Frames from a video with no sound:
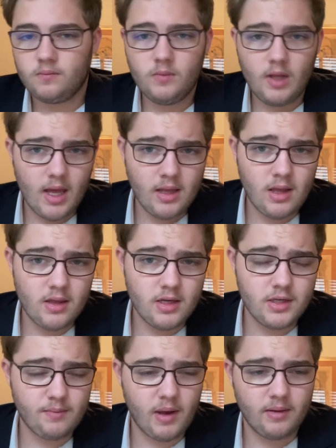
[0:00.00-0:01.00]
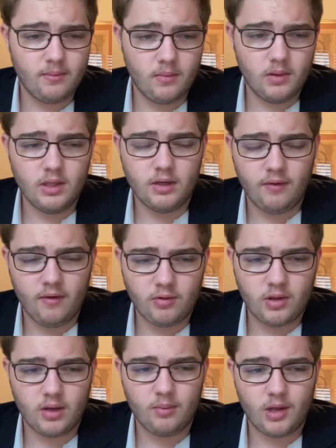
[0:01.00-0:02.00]
And then this is my least favorite
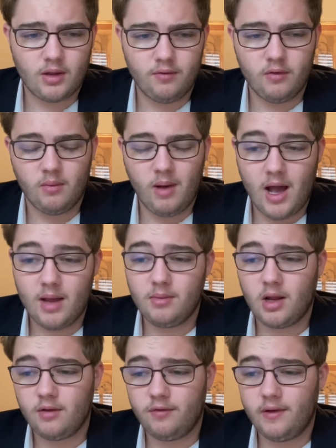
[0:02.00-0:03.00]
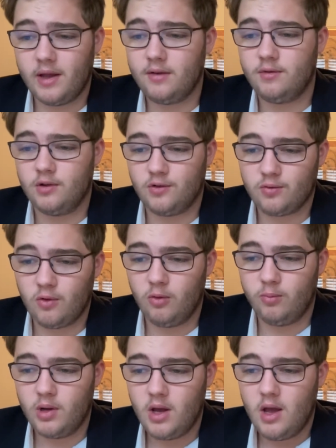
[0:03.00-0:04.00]
thing about the film. I'm not a fan of the
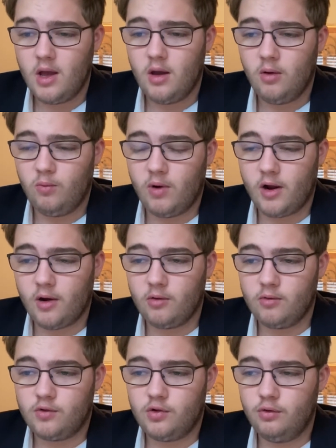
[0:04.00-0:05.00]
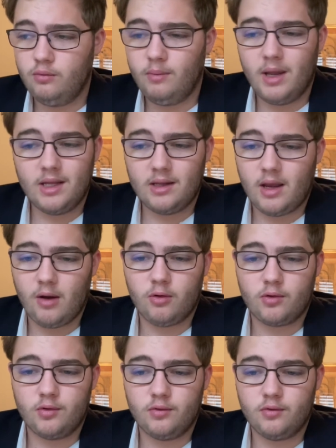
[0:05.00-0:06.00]
trope where two main
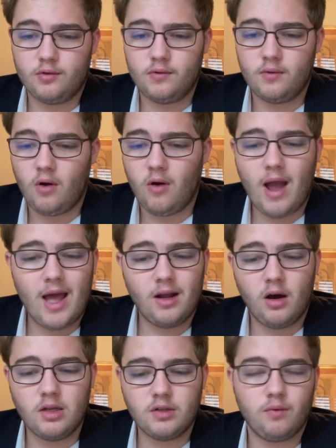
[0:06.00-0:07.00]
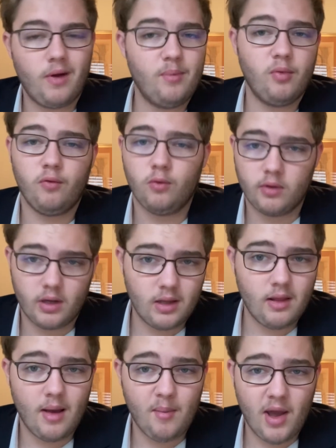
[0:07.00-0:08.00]
characters are at odds right before the
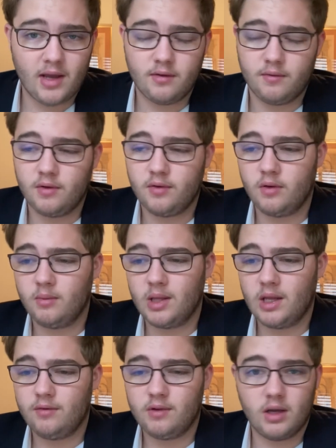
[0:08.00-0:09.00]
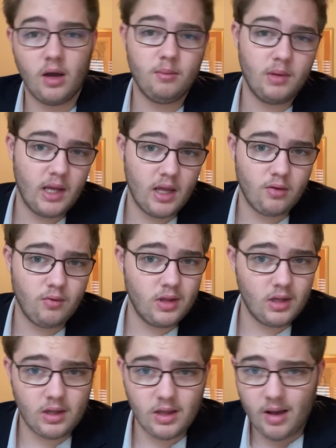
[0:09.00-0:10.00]
climax of the film, and they have to come together in
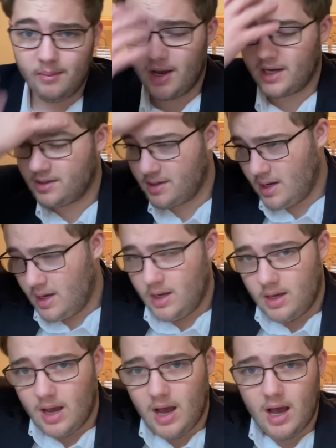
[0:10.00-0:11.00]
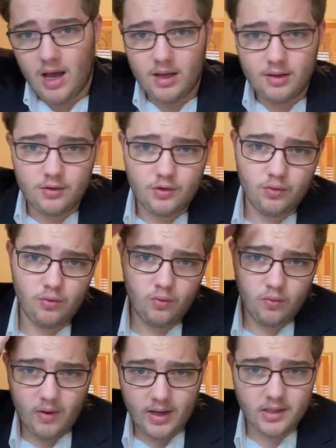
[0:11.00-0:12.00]
the climax to
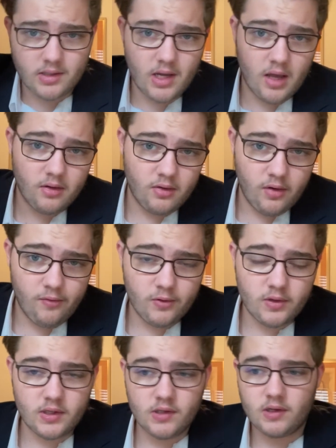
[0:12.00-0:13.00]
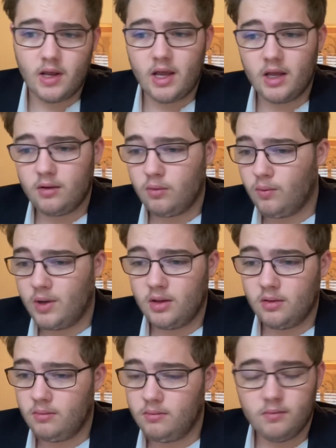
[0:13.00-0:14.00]
reconcile their differences
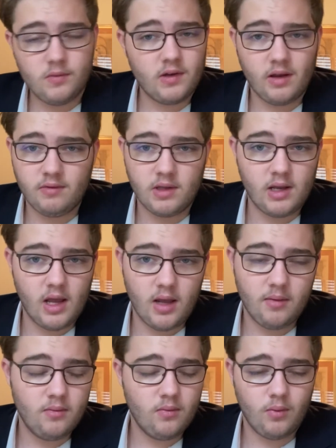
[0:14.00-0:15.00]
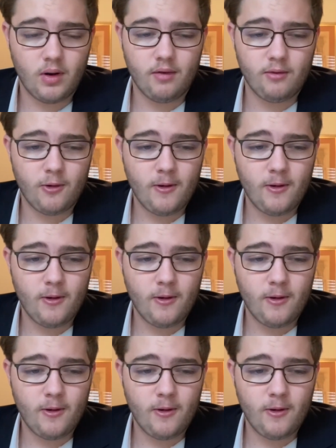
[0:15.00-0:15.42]
and save the day, whatever.